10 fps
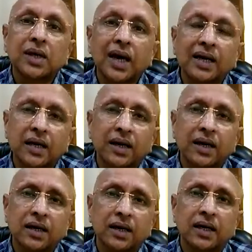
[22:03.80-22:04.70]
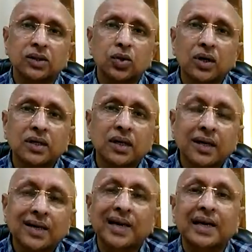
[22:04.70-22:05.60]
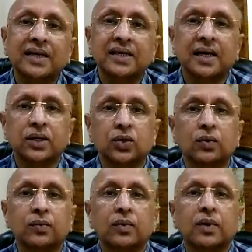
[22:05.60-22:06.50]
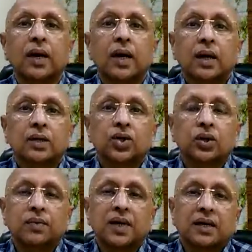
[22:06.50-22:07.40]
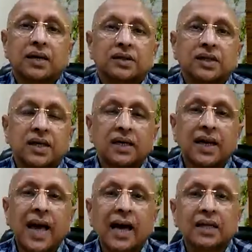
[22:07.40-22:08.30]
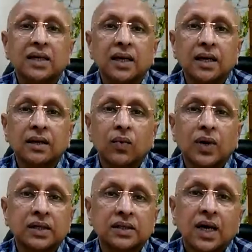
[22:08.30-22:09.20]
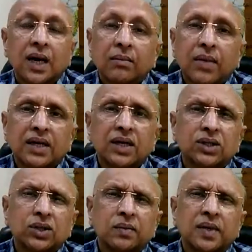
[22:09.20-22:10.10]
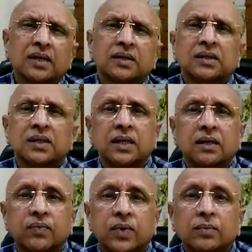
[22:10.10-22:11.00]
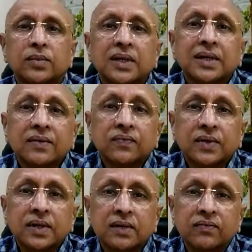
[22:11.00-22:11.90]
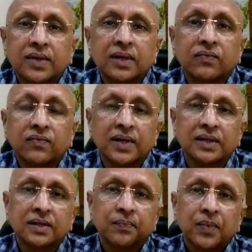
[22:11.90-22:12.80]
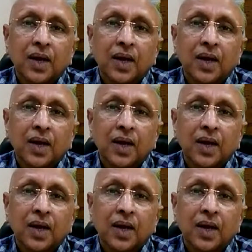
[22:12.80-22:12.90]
it is not the kill desire to should be considered as in words, but it should be considered from the different ways.